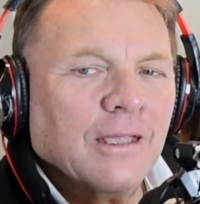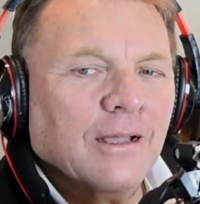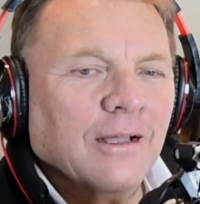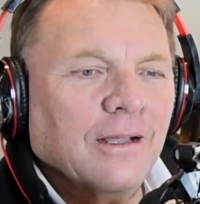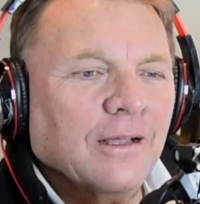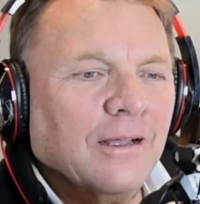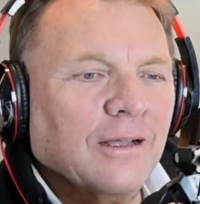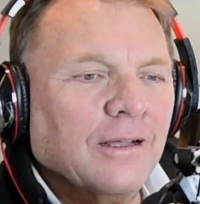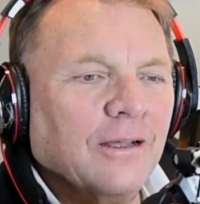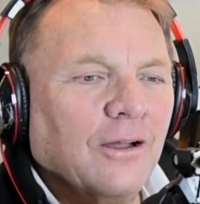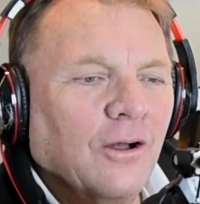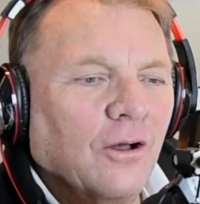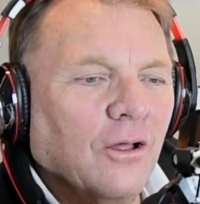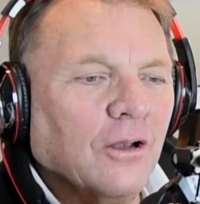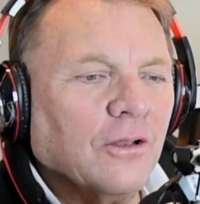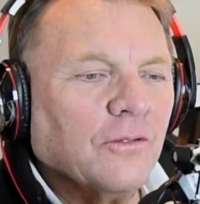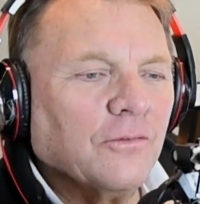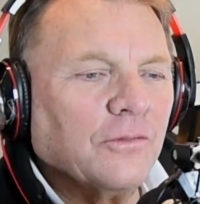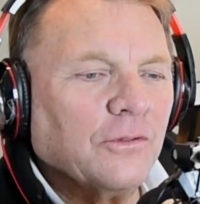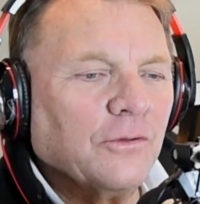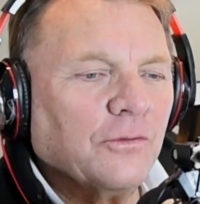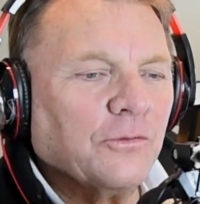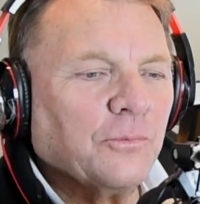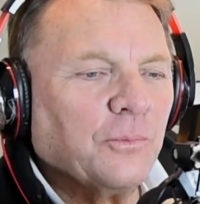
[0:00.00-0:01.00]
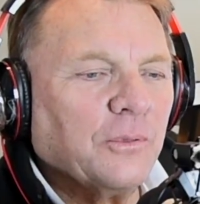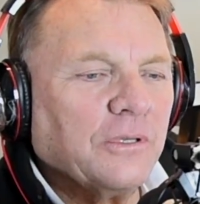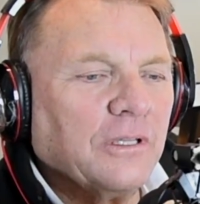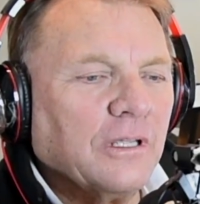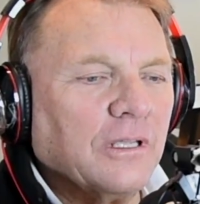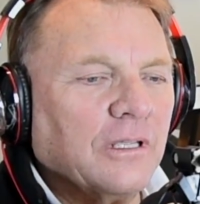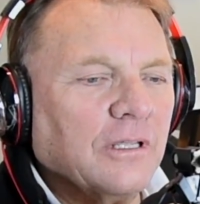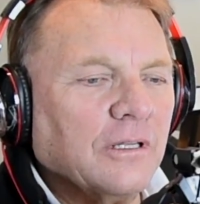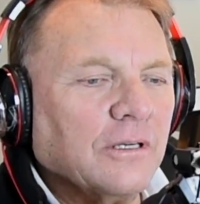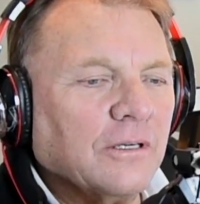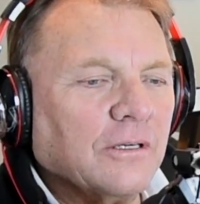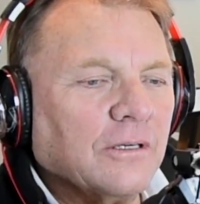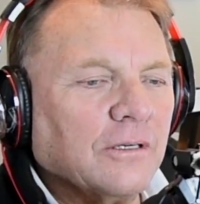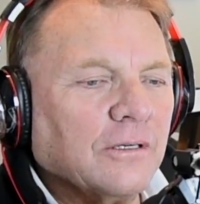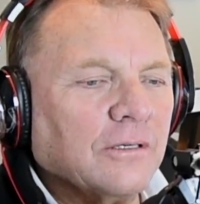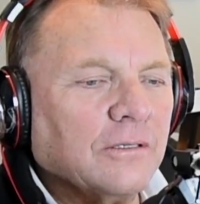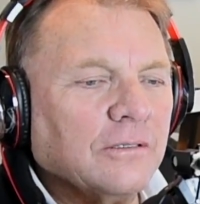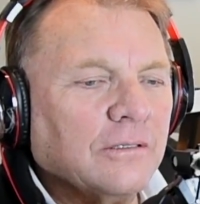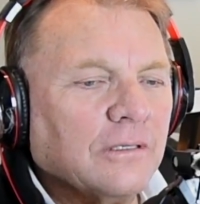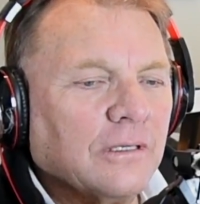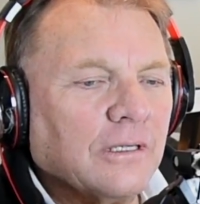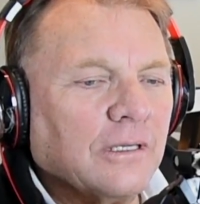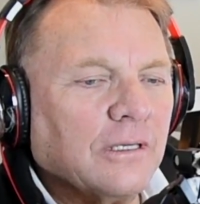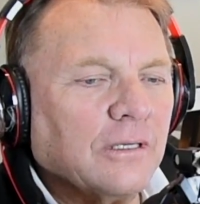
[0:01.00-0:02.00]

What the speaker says: all of those particular